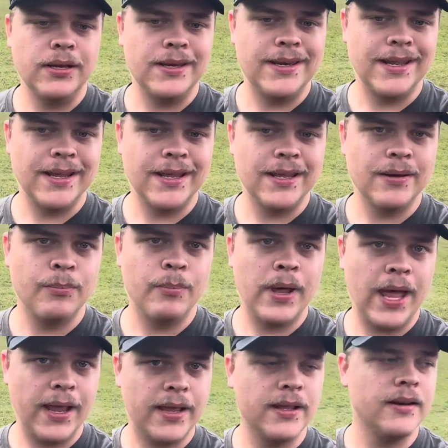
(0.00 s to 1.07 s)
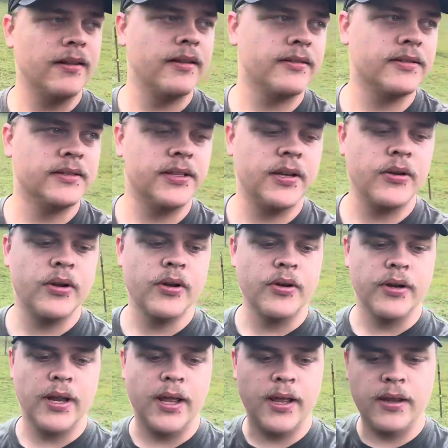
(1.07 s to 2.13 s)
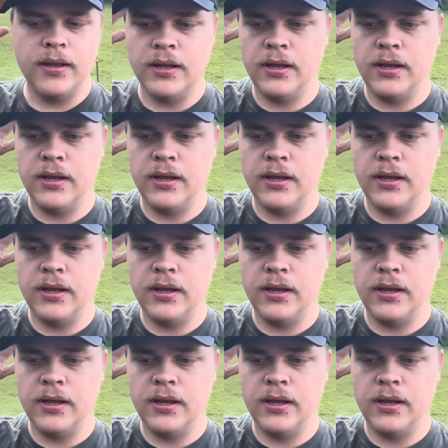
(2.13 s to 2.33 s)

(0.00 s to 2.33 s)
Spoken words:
digging back into this interior today.